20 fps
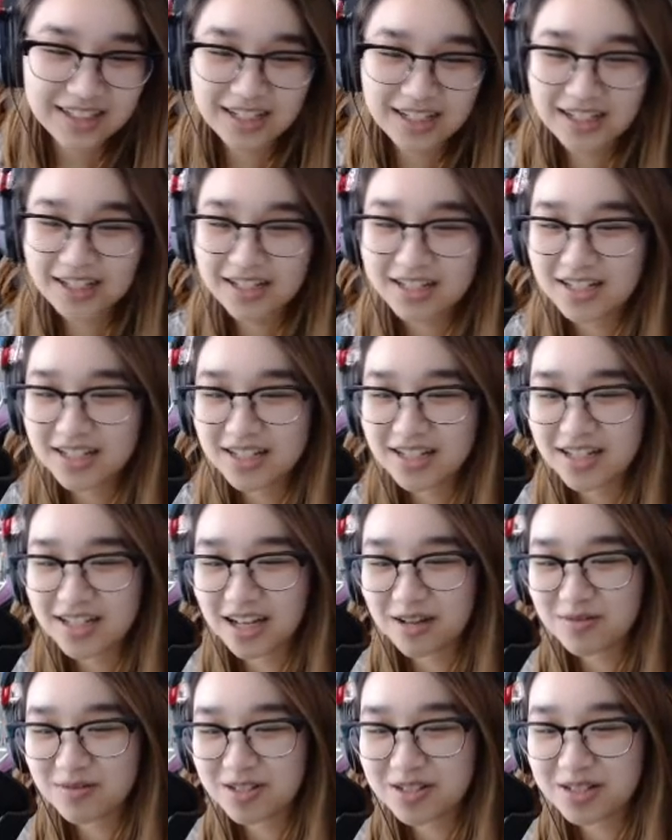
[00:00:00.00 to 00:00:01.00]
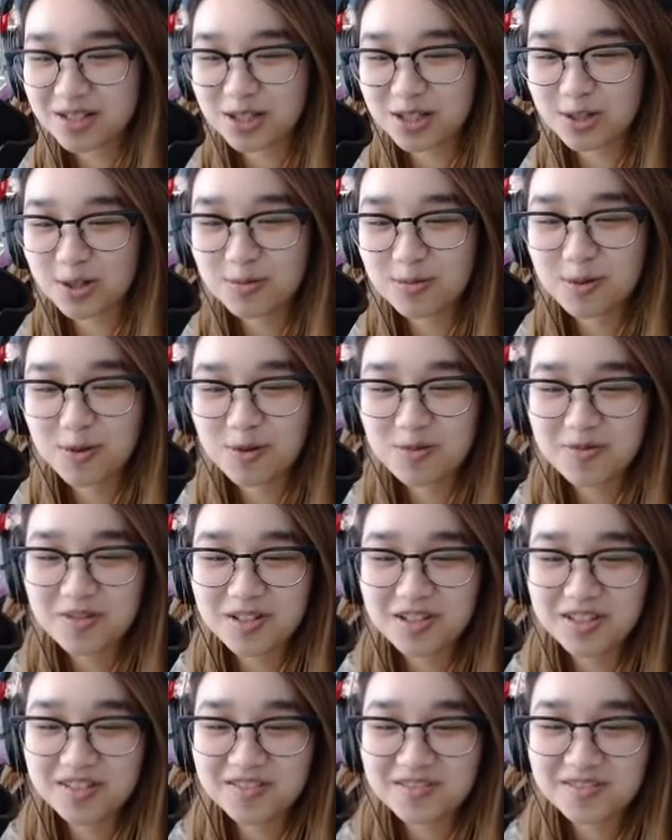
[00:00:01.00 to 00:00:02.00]
Uh, I'm just gonna throw a
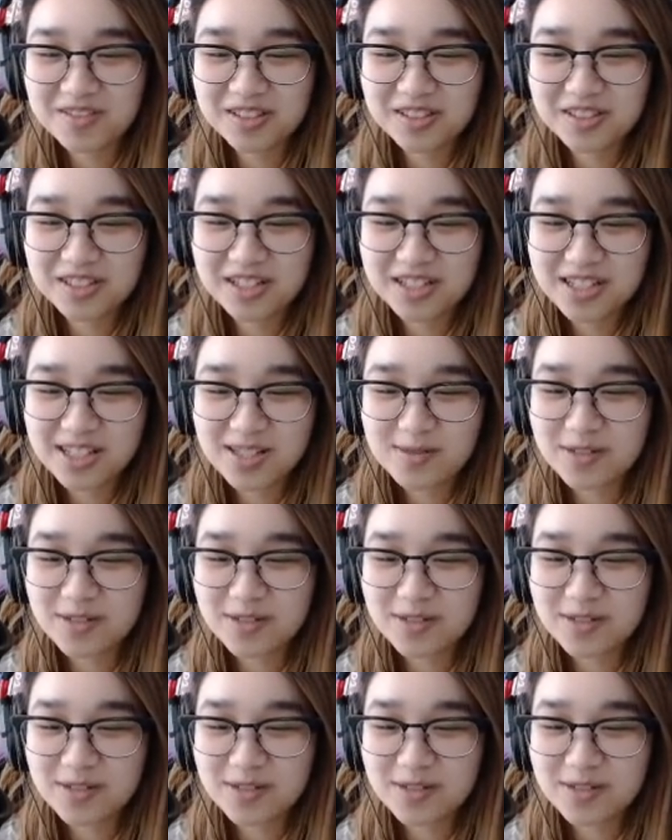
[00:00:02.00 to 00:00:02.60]
Pokeball for the lols.